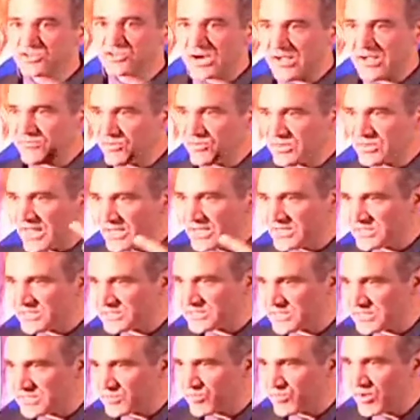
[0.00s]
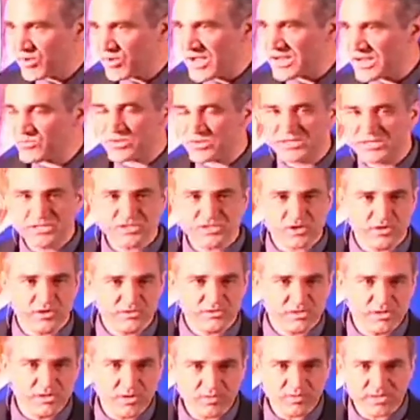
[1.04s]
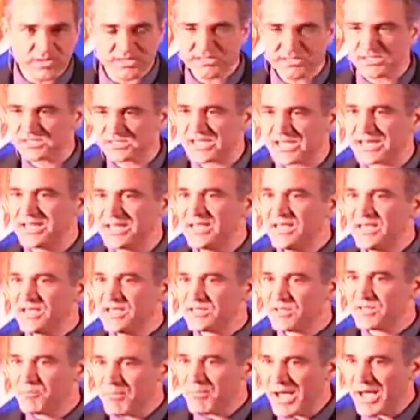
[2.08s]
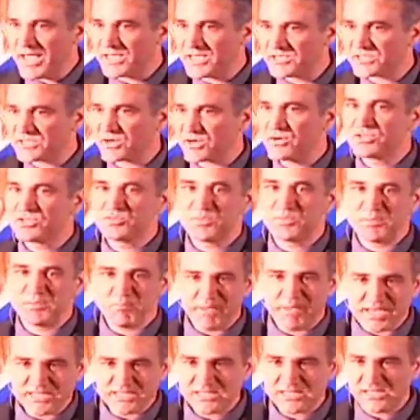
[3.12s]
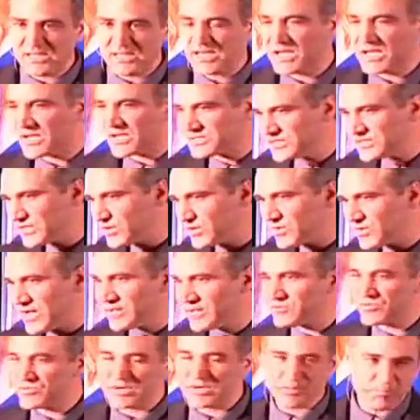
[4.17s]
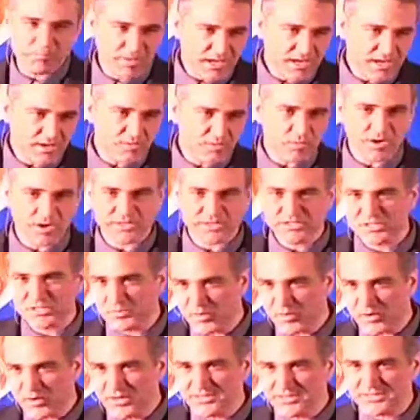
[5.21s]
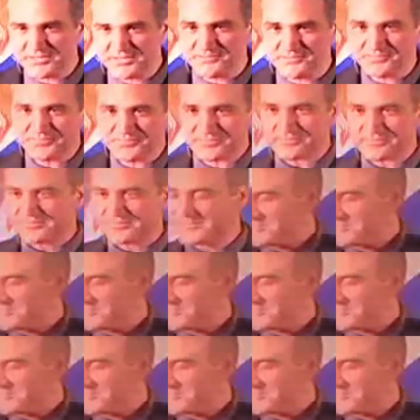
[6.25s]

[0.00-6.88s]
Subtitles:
stem cells were injected. So as they traveled like this in the brain, what they start to notice is that the mice start to be messy, cussing